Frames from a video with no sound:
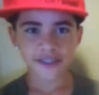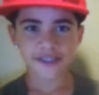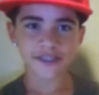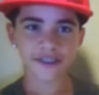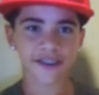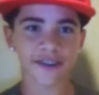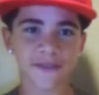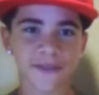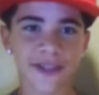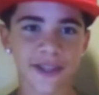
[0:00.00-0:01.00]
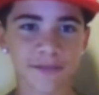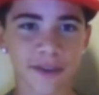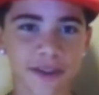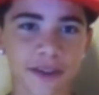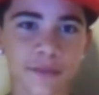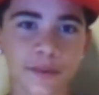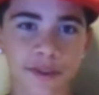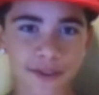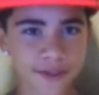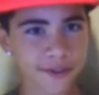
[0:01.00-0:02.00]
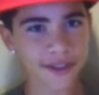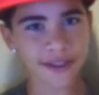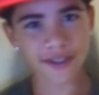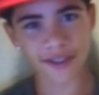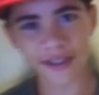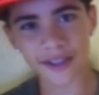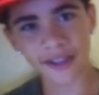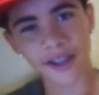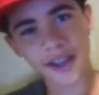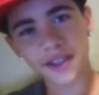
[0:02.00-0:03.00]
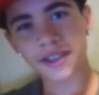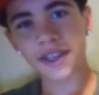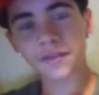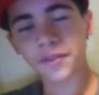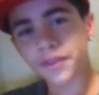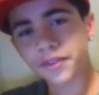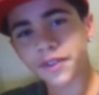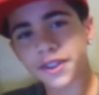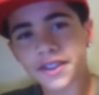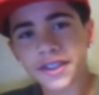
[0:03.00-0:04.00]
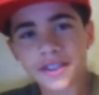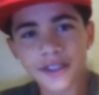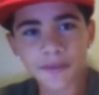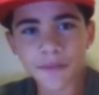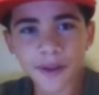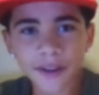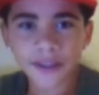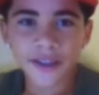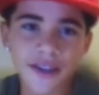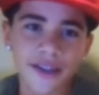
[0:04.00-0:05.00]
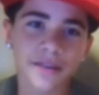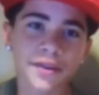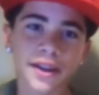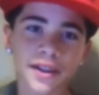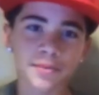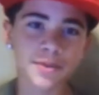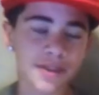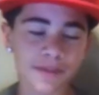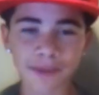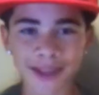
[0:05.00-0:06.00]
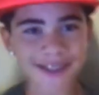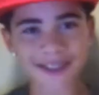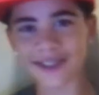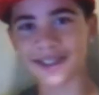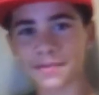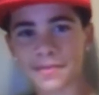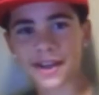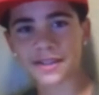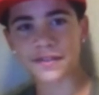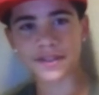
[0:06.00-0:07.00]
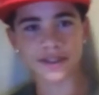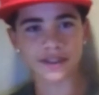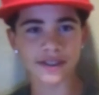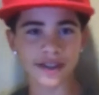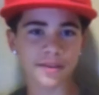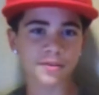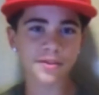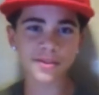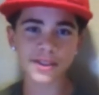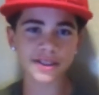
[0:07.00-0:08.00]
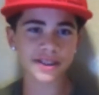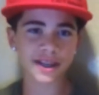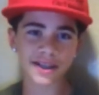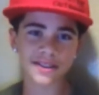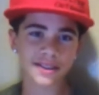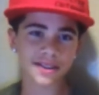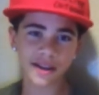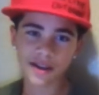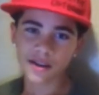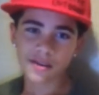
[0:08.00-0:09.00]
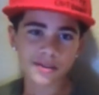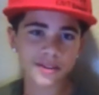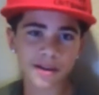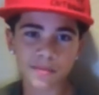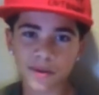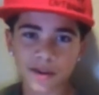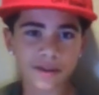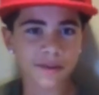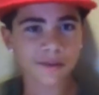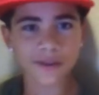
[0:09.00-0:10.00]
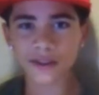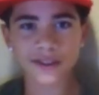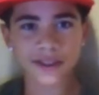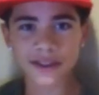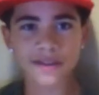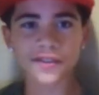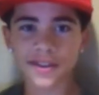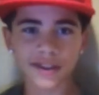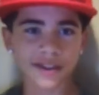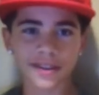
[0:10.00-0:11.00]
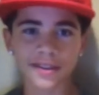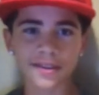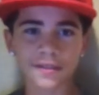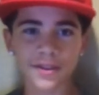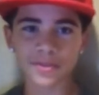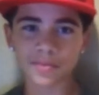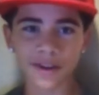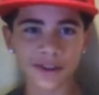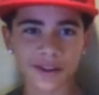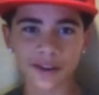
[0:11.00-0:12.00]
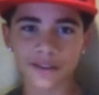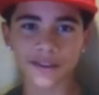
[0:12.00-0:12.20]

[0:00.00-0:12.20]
know this dude right here, but he's my younger brother, Julian. And today we went over to Sunset Park, and we had the most amazing day bass fishing today. We were just casting top water, just everything, and the fish were biting on